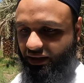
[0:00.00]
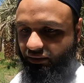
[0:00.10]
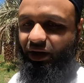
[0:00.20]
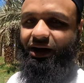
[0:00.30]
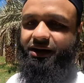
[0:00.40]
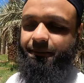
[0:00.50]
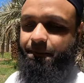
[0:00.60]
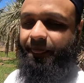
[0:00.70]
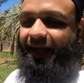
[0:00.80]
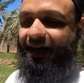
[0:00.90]
Iran
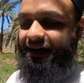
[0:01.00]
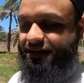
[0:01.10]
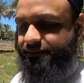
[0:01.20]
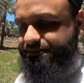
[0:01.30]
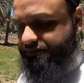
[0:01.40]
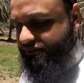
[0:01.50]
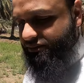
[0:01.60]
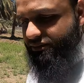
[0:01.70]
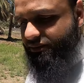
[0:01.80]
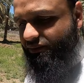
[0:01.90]
and
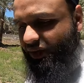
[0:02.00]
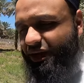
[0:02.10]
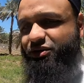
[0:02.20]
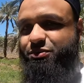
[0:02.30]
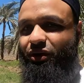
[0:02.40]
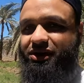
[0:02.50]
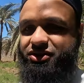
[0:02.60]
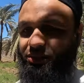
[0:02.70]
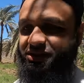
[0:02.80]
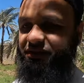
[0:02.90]
he was born
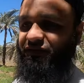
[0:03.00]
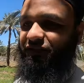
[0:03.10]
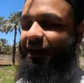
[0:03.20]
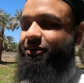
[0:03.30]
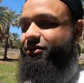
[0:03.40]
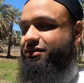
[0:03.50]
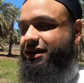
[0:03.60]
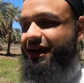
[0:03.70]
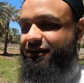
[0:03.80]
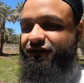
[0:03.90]
into a devout
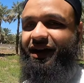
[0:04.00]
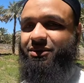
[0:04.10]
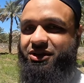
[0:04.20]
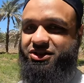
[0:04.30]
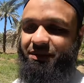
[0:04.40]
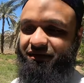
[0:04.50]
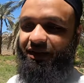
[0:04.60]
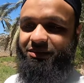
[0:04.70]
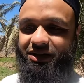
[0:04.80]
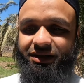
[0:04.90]
kind of fire worshipping
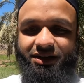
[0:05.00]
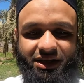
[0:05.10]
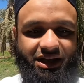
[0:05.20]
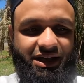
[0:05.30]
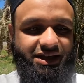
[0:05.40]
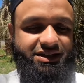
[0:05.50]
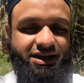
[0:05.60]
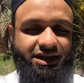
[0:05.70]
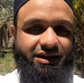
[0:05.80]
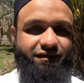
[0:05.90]
family
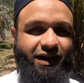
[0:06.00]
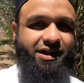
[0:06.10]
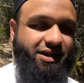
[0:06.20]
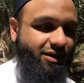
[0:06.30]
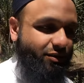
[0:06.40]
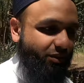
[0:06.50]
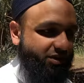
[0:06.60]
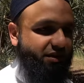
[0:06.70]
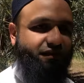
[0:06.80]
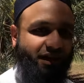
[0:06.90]
his uh, father
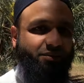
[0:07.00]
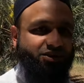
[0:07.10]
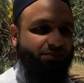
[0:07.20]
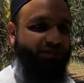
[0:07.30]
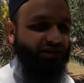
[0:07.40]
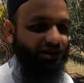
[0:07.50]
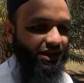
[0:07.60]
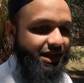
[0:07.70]
was a fire worshipper